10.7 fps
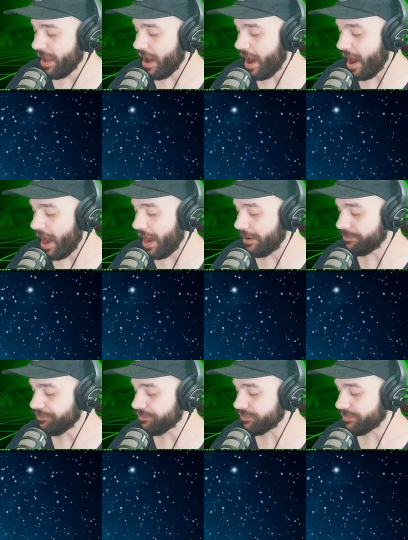
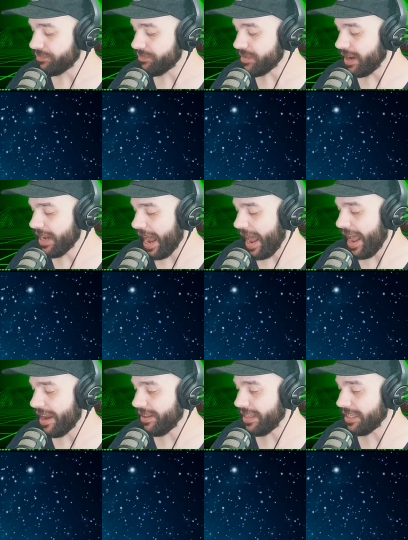Yeah,
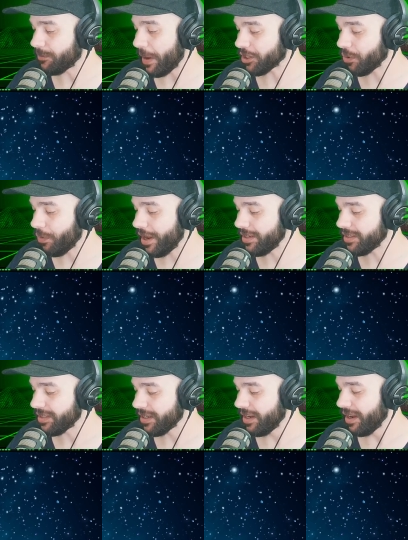and these special
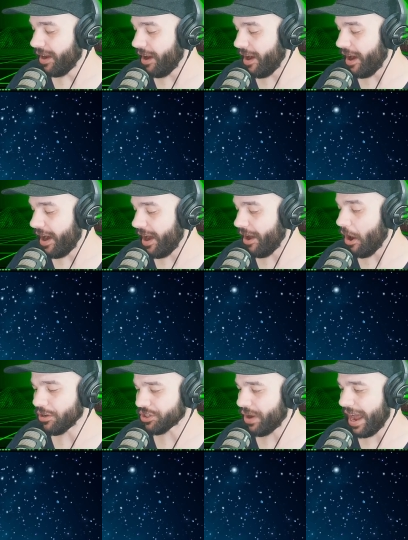ones
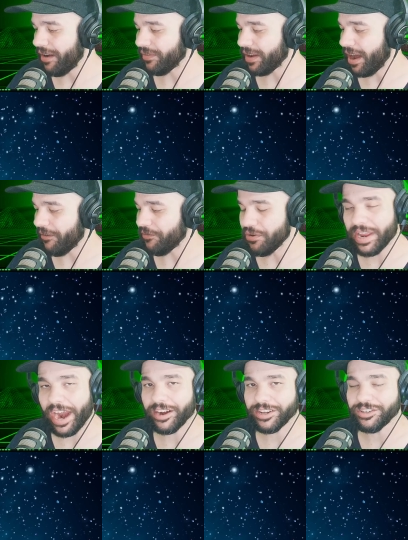also have a few
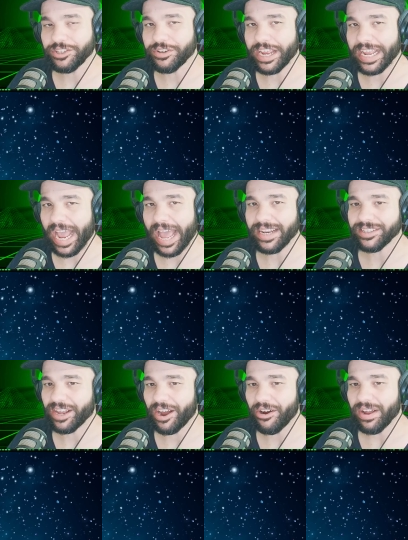characters you can get.
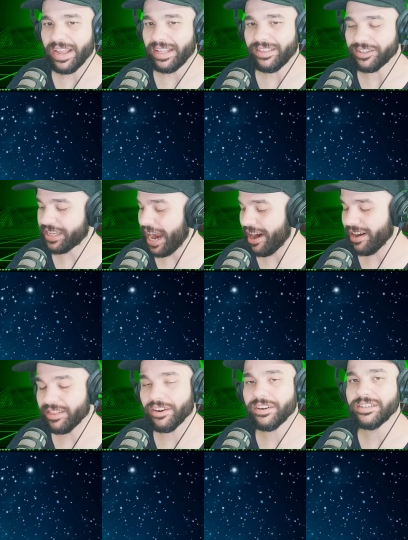So there's
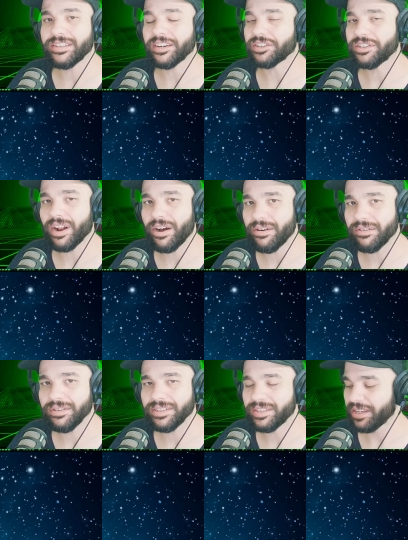characters, there's
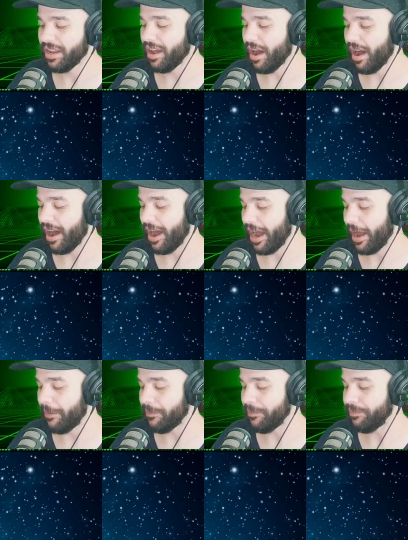stones.
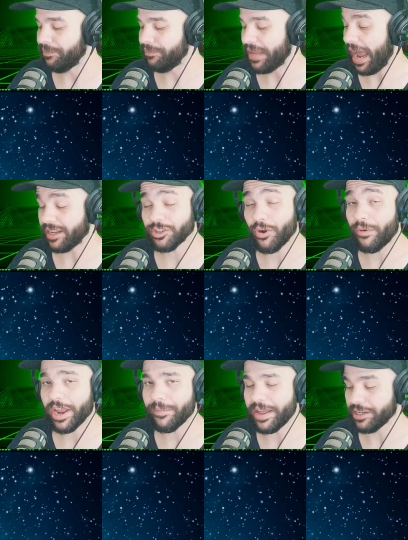Yeah, so I
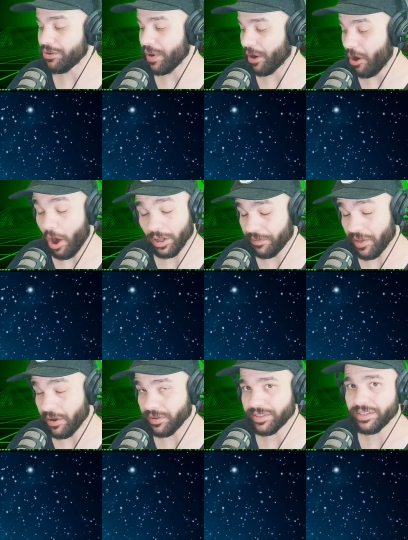recommend doing all of
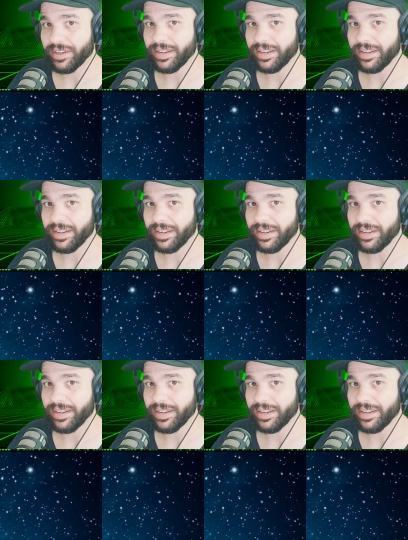those.